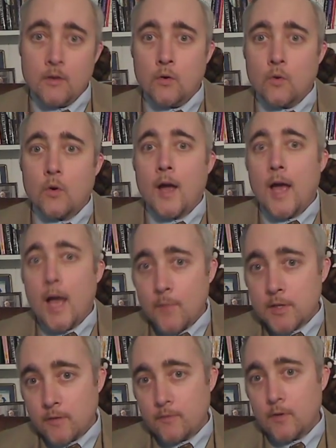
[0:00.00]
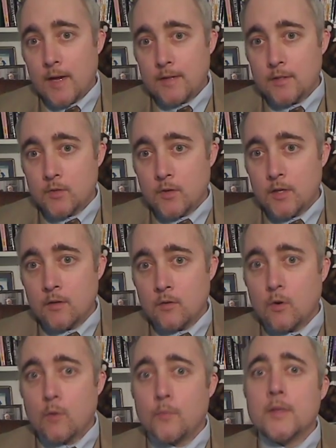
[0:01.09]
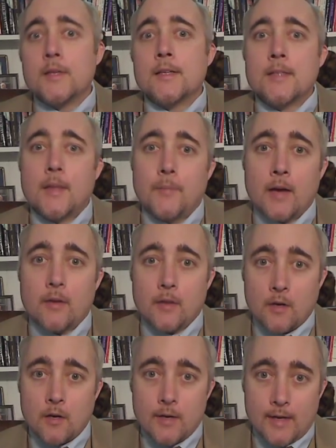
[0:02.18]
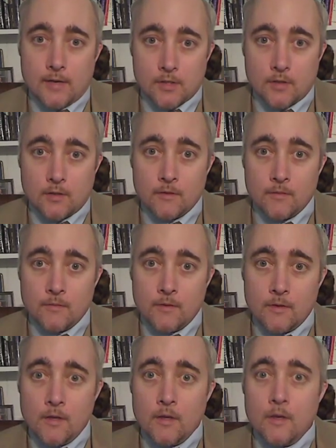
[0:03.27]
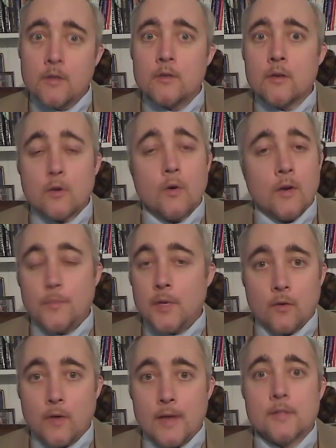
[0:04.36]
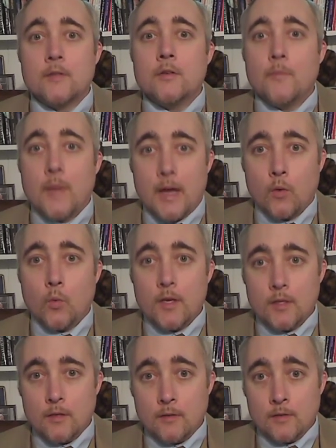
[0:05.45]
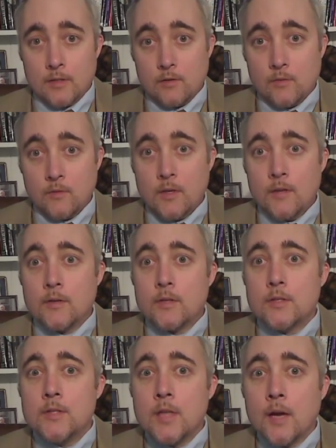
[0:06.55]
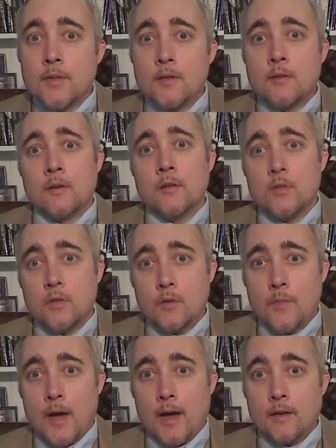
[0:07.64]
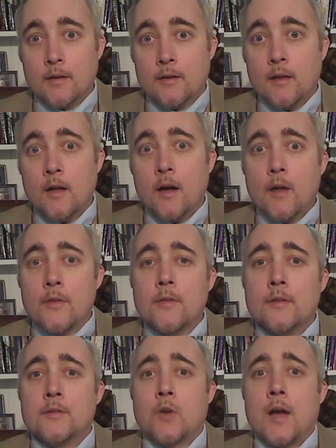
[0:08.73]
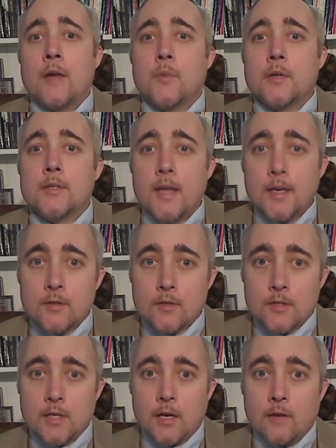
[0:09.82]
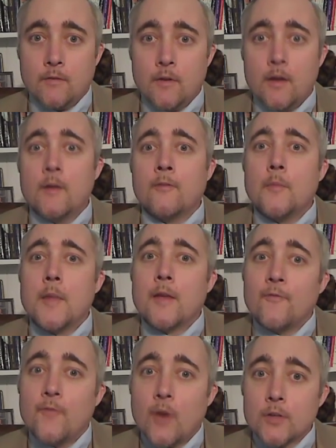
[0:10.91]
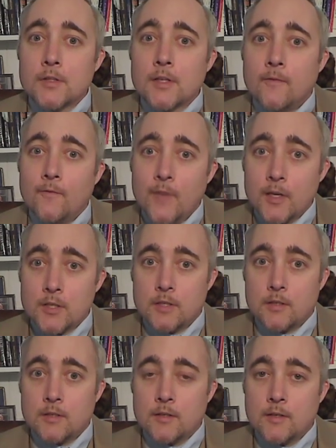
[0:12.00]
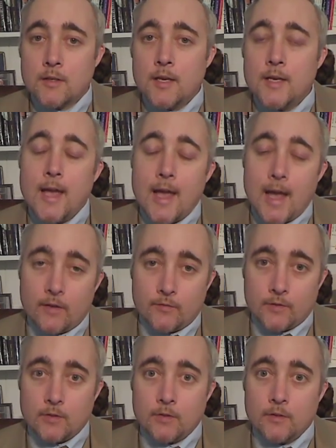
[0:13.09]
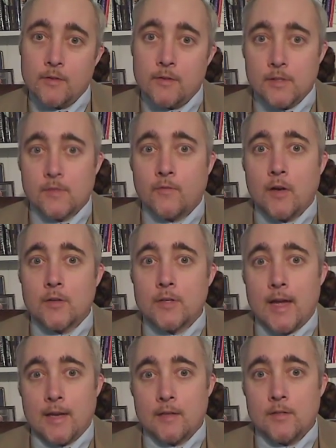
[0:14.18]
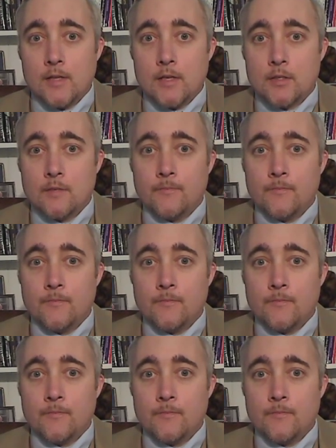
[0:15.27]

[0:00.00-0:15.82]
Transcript: Or how much have you had to drink? Or please step out of the car now, sir. You're going to be arrested no matter what you do. There's nothing you can do about it other than try and protect yourself from a false conviction after this false accusation.